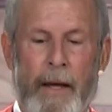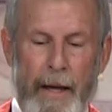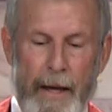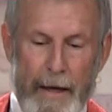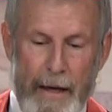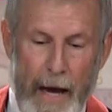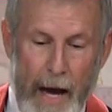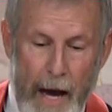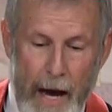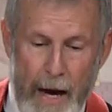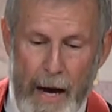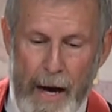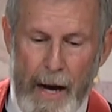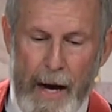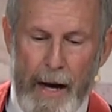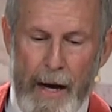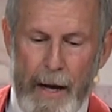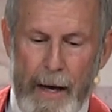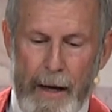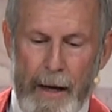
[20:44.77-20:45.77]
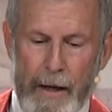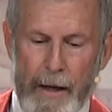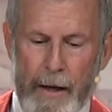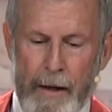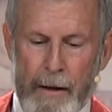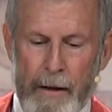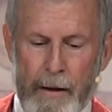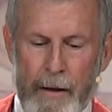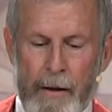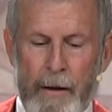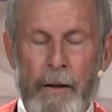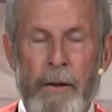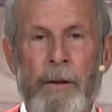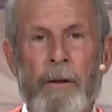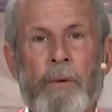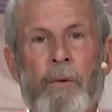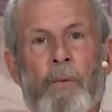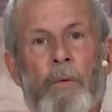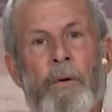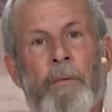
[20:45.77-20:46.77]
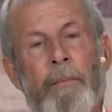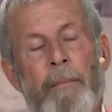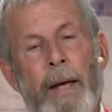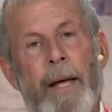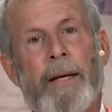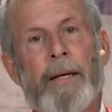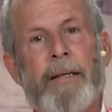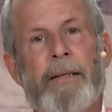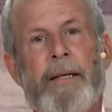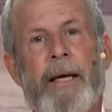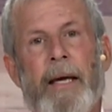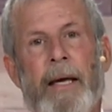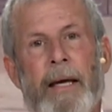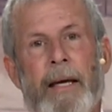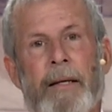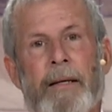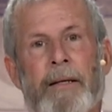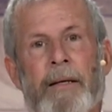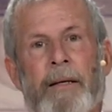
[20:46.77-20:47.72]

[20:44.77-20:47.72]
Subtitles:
and I will meditate.